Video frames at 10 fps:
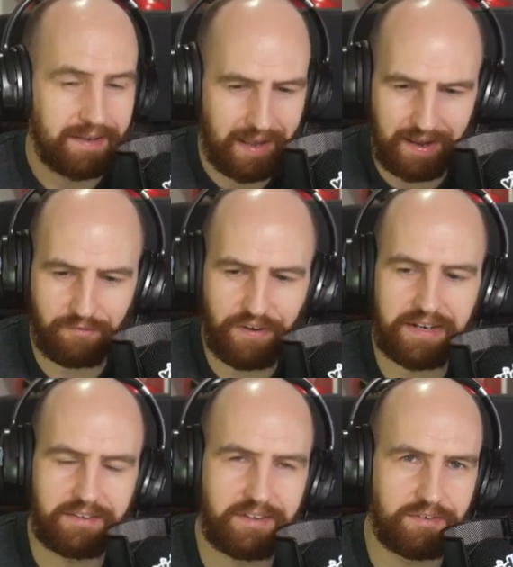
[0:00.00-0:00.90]
I
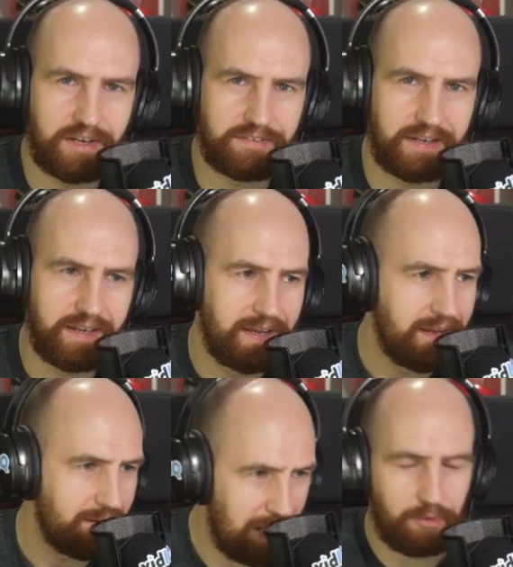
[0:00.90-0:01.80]
find this interesting,
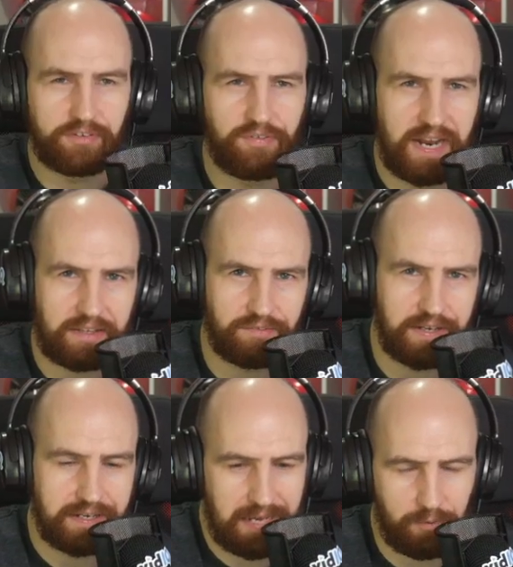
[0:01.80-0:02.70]
now we're on to the next
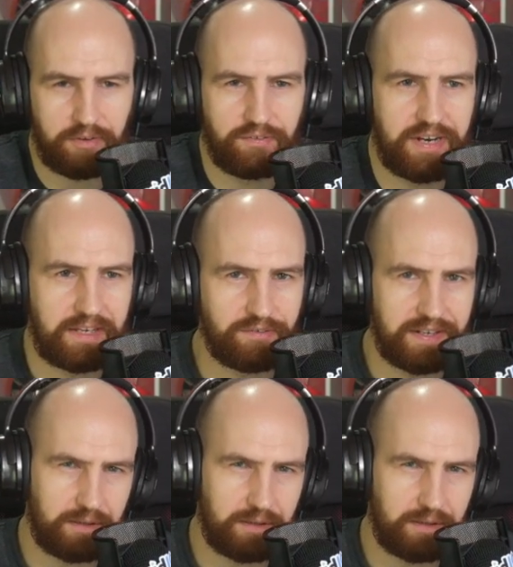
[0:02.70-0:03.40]
thing, now we're on to the next thing.